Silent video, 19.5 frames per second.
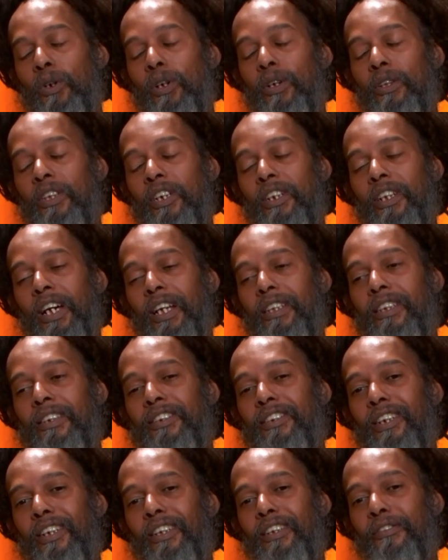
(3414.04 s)
they're not
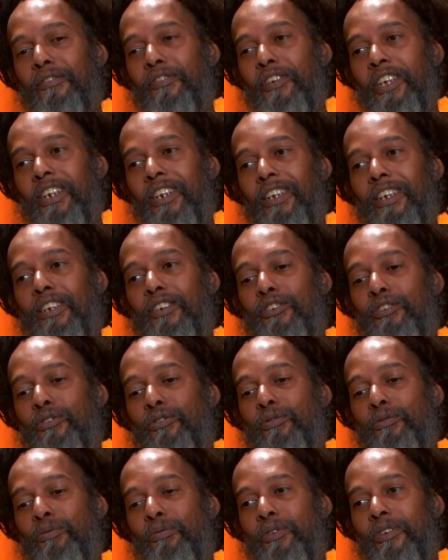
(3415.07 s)
necessarily vegan as
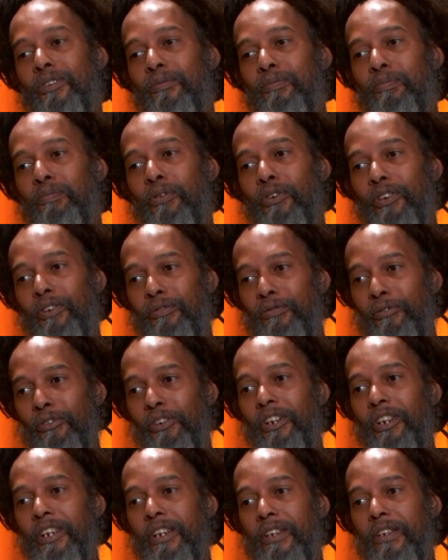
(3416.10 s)
you would put it for
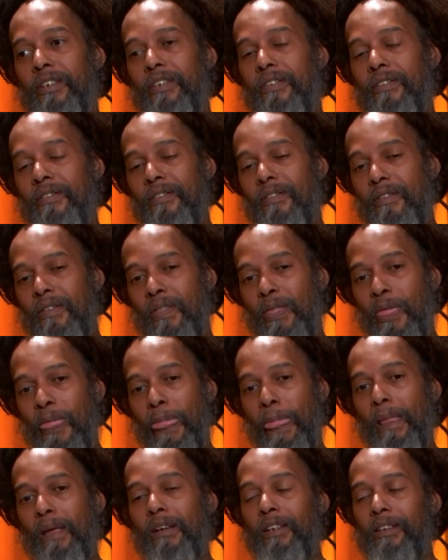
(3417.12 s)
it here.
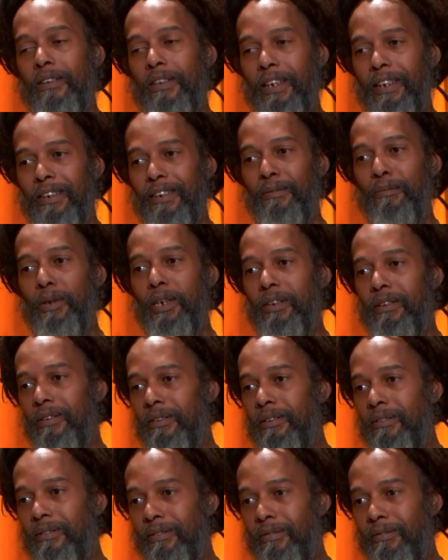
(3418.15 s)
They eat meat,
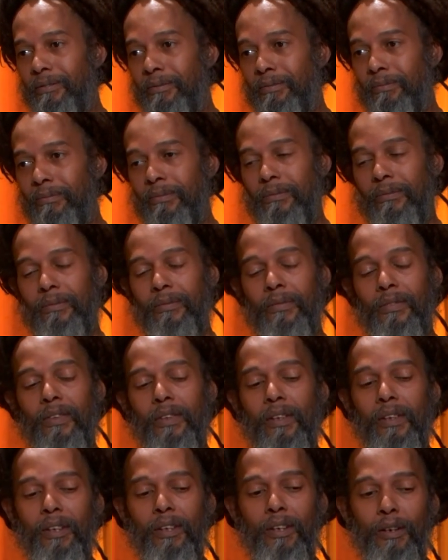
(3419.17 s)
mm -hmm.
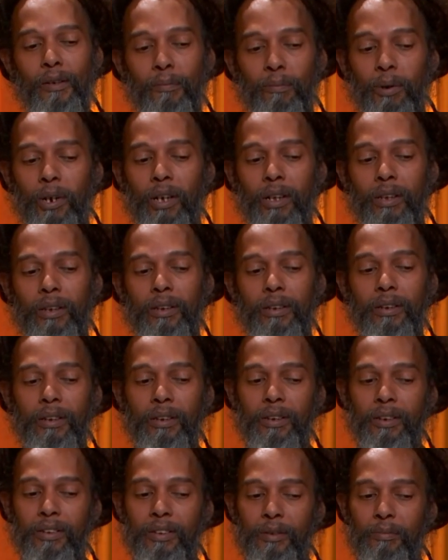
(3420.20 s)
but
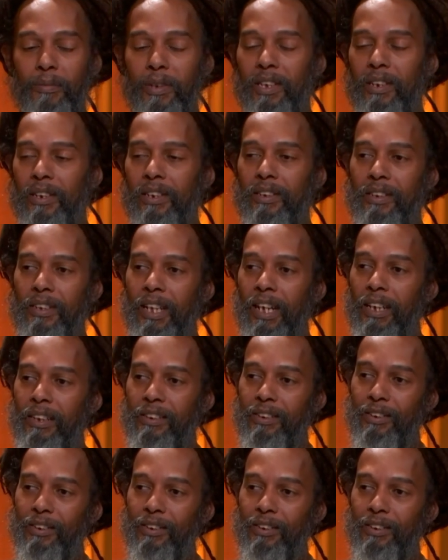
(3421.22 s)
the meat is not